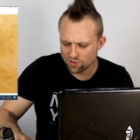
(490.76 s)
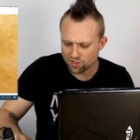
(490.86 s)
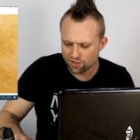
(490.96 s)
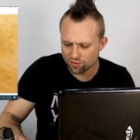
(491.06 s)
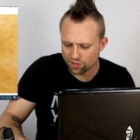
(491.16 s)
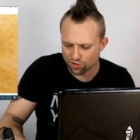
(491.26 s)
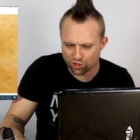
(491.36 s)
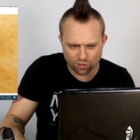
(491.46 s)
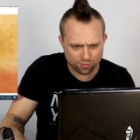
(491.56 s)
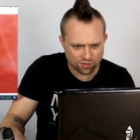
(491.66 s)
see what the
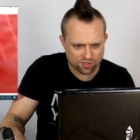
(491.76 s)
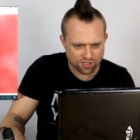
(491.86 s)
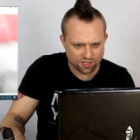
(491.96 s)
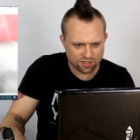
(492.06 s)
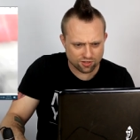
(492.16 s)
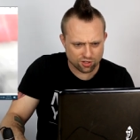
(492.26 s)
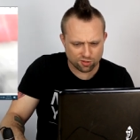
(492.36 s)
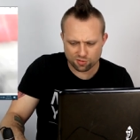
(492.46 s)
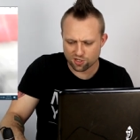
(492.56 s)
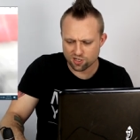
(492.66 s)
chip looks like, the
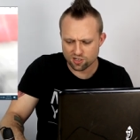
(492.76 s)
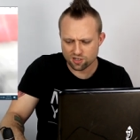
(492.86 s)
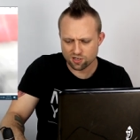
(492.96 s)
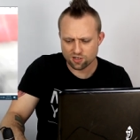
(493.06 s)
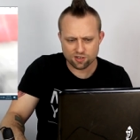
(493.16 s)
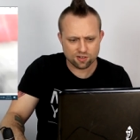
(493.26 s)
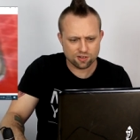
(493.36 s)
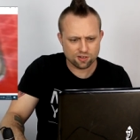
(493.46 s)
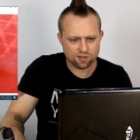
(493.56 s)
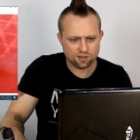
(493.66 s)
chip in here.
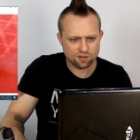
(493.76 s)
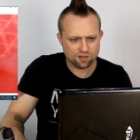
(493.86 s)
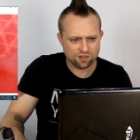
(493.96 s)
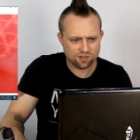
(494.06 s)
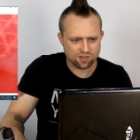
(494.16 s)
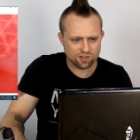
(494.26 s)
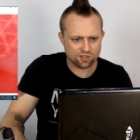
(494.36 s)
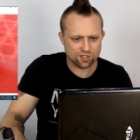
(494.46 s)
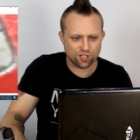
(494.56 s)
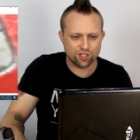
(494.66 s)
There's the